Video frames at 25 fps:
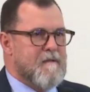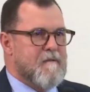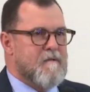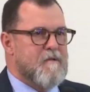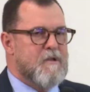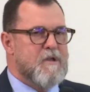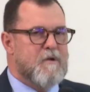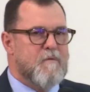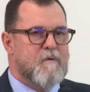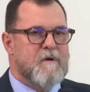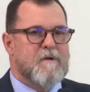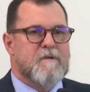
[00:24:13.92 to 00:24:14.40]

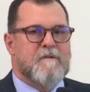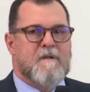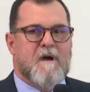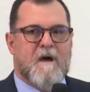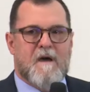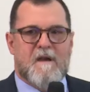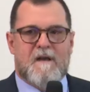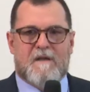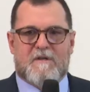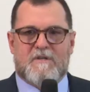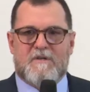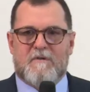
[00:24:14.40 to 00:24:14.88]
You will
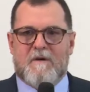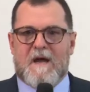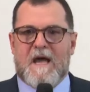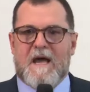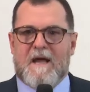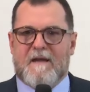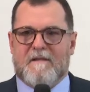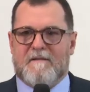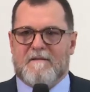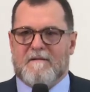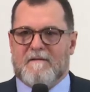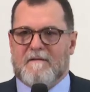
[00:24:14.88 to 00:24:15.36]
not
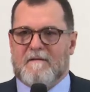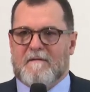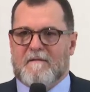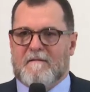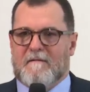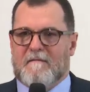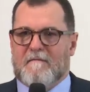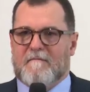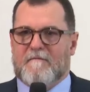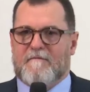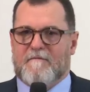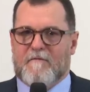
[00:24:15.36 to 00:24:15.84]
attract
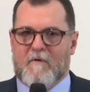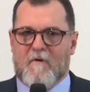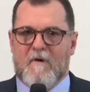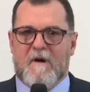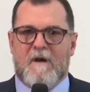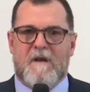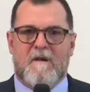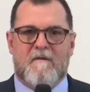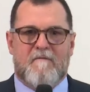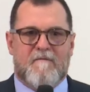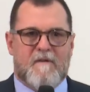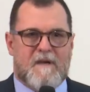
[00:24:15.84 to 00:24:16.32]

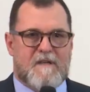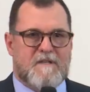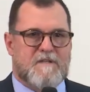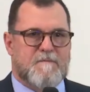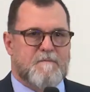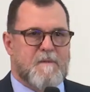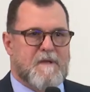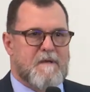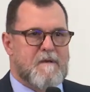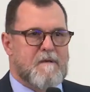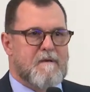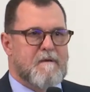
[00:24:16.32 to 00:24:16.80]
foreign
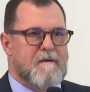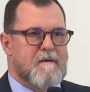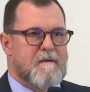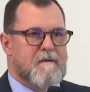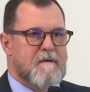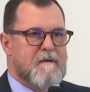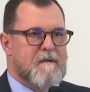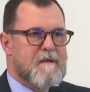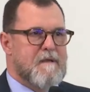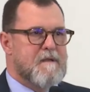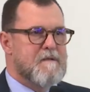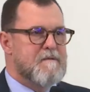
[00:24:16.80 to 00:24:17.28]
investment
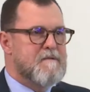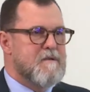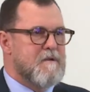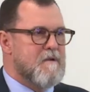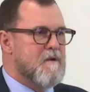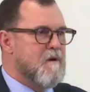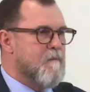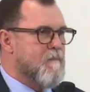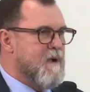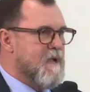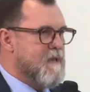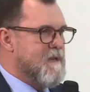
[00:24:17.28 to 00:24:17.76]
into
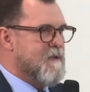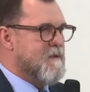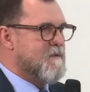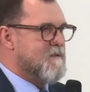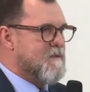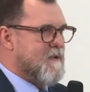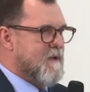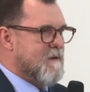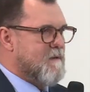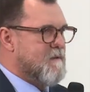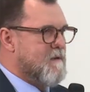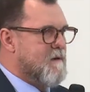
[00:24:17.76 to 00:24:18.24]
your mining
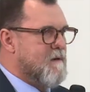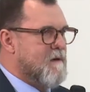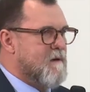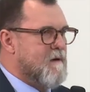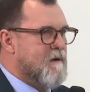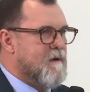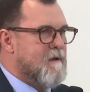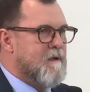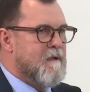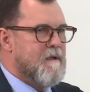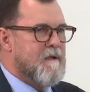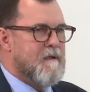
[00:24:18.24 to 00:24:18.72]
sector
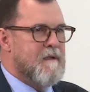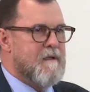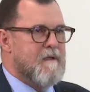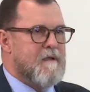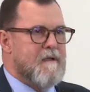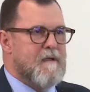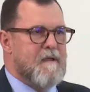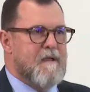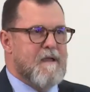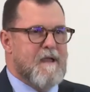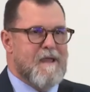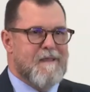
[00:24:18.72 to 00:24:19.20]

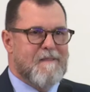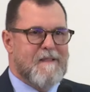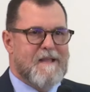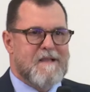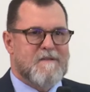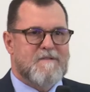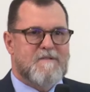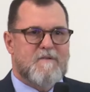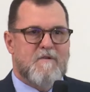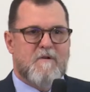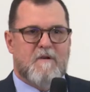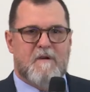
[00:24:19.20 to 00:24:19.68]

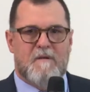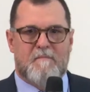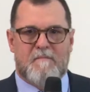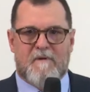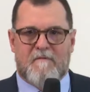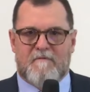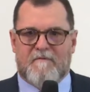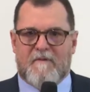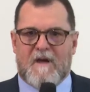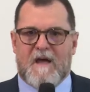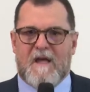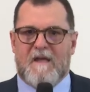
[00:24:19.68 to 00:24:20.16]
unless you can
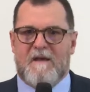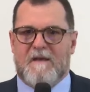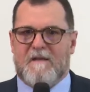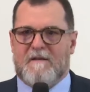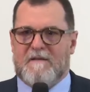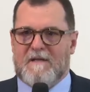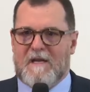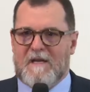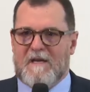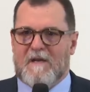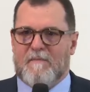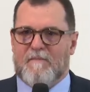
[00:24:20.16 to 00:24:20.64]
provide a
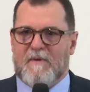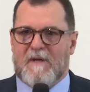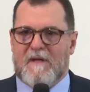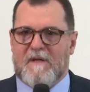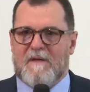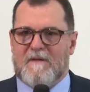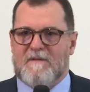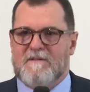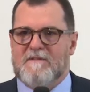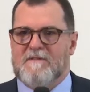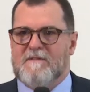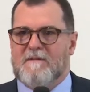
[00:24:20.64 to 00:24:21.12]

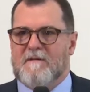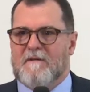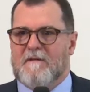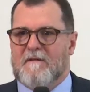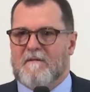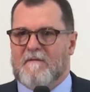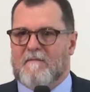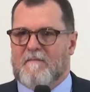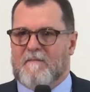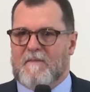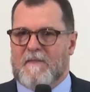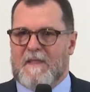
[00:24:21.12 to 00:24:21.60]
database
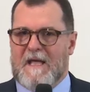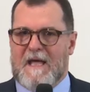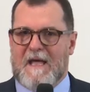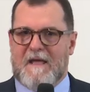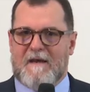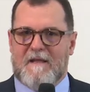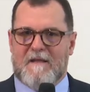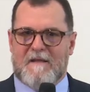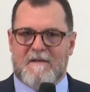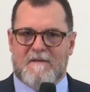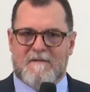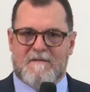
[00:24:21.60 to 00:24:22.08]

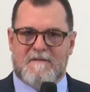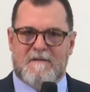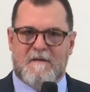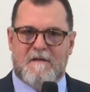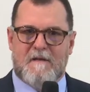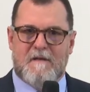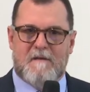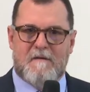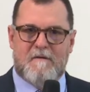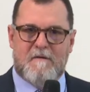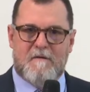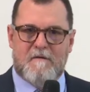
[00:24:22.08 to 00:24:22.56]
that is
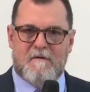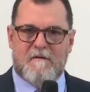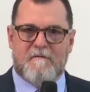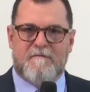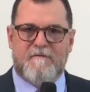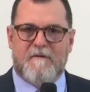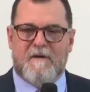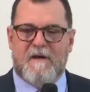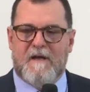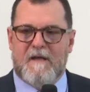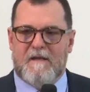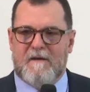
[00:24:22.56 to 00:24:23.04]

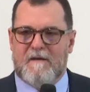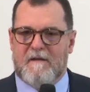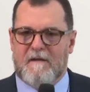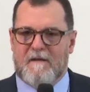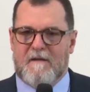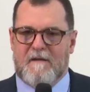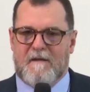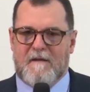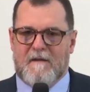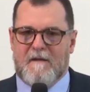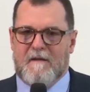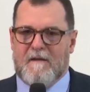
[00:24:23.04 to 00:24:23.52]
unified
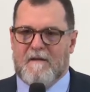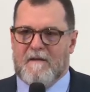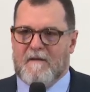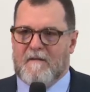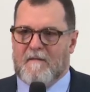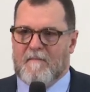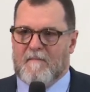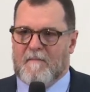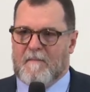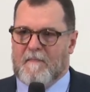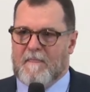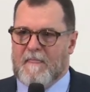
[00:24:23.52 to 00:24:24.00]

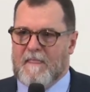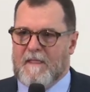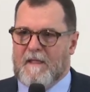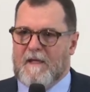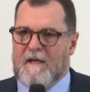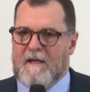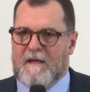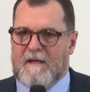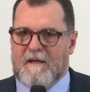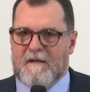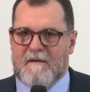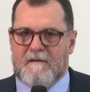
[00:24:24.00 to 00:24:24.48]

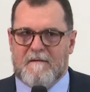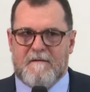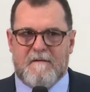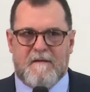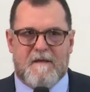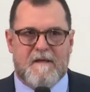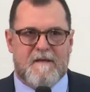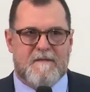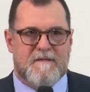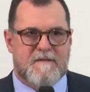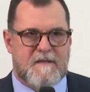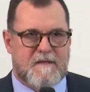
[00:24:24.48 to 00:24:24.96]
and
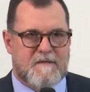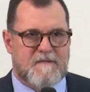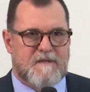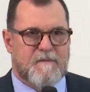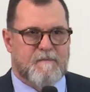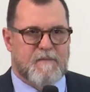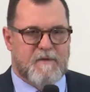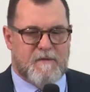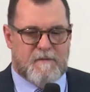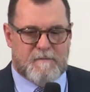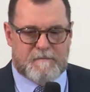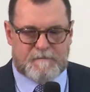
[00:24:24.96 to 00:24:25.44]

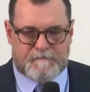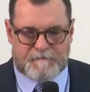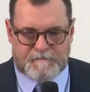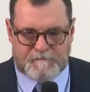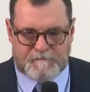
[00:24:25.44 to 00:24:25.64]
accessible.